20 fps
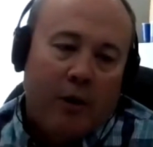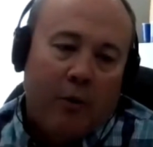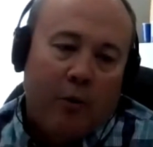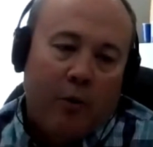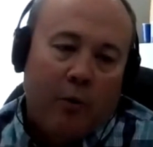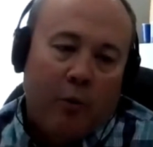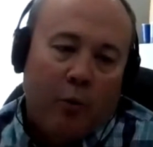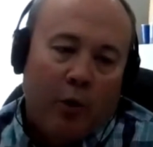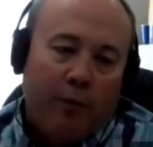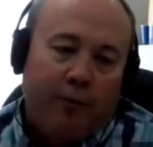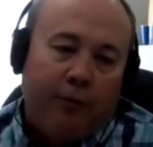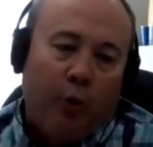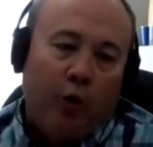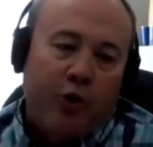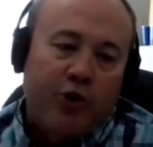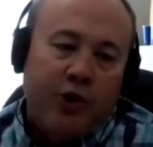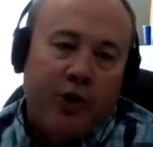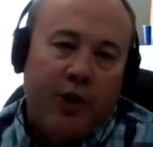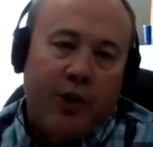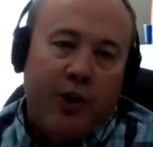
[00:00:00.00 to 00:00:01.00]
we're
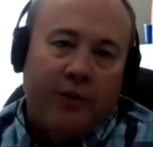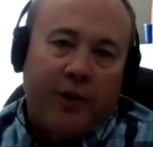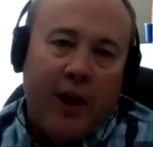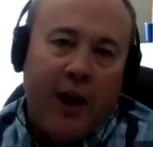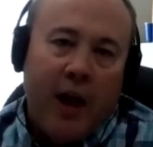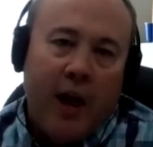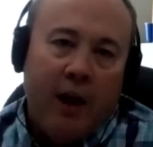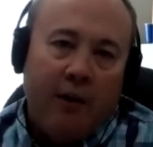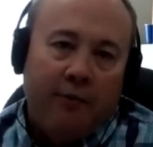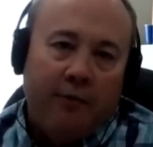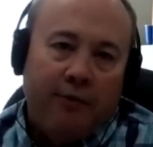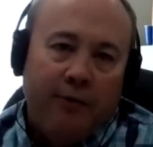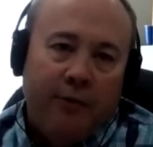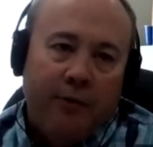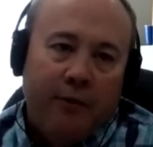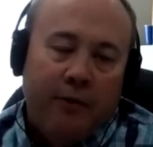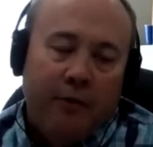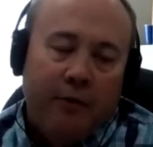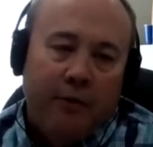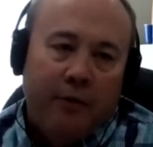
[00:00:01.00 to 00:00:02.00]
fortunate to have
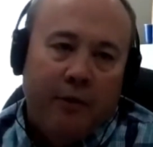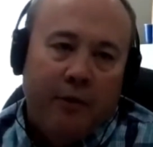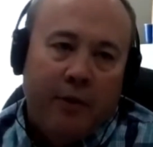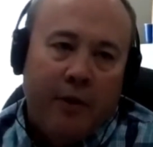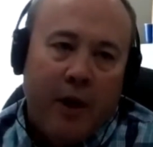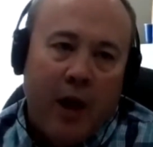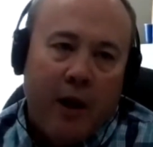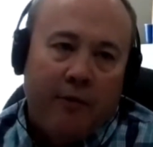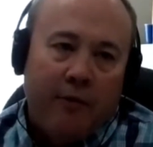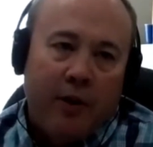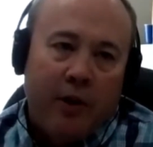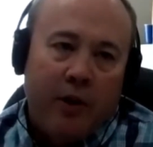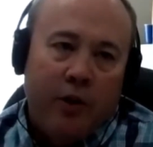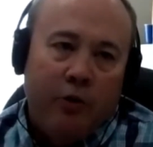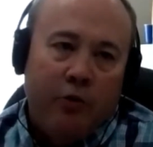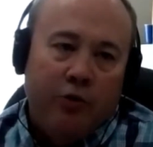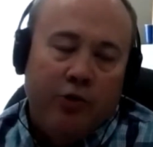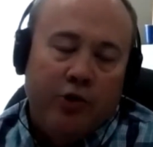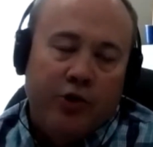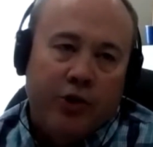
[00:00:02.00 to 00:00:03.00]
a
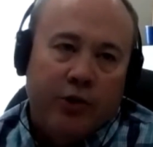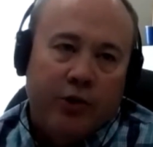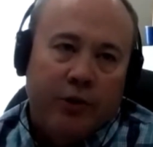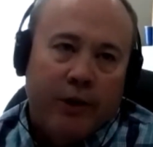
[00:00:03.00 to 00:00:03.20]
huge